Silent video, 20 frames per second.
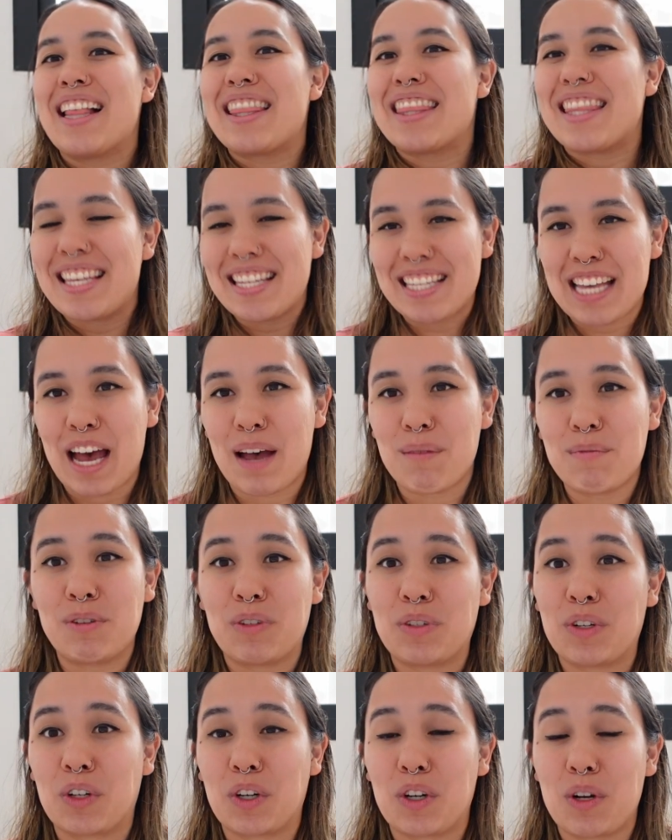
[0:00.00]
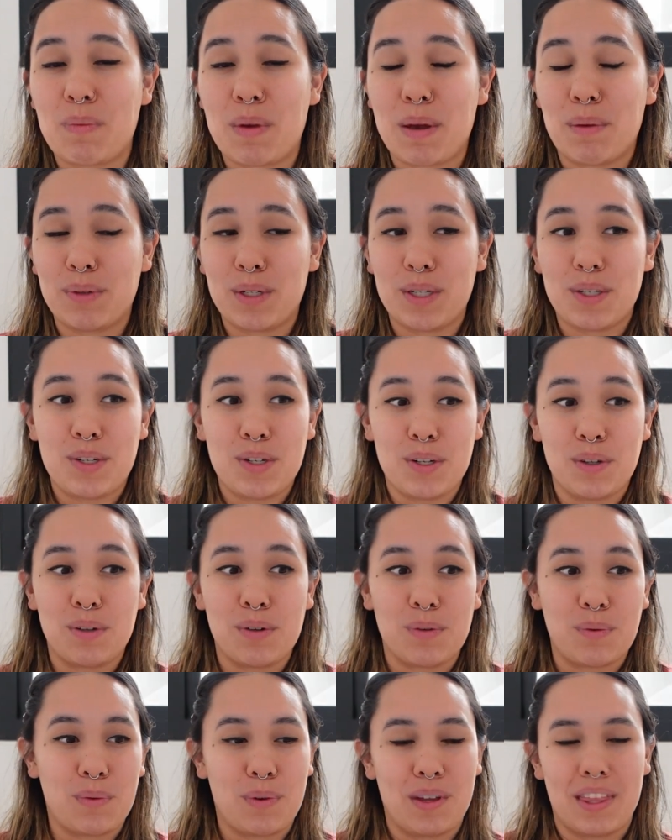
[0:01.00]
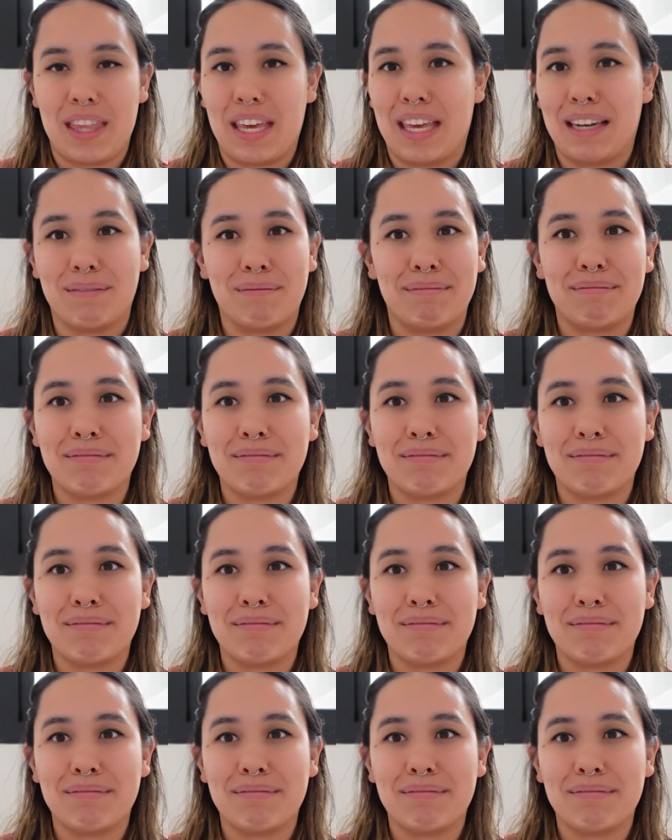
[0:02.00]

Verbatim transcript: these habits you're going to be able to do within